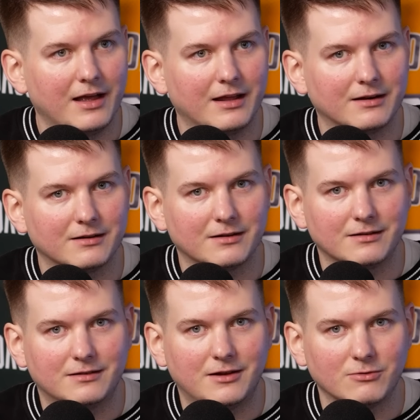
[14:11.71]
And
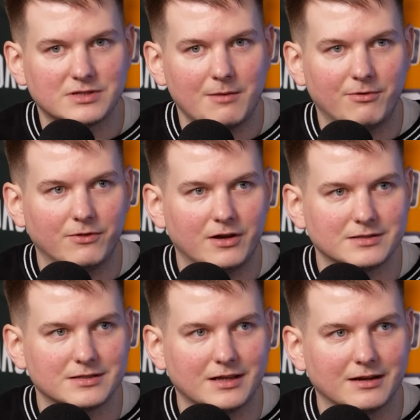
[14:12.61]
those type of
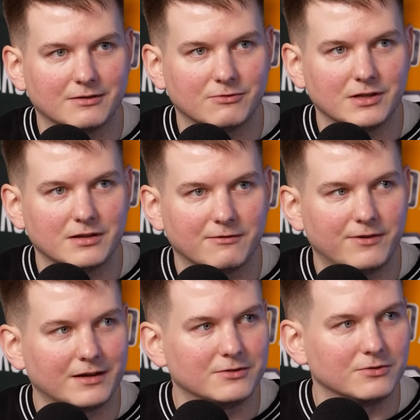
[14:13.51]
losses can really
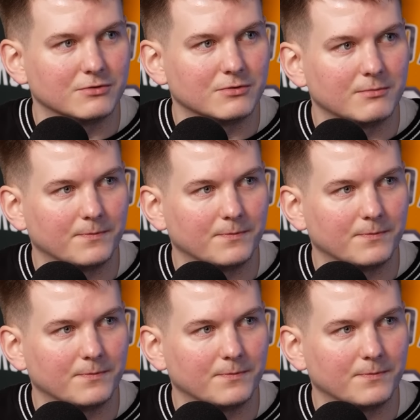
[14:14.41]
affect you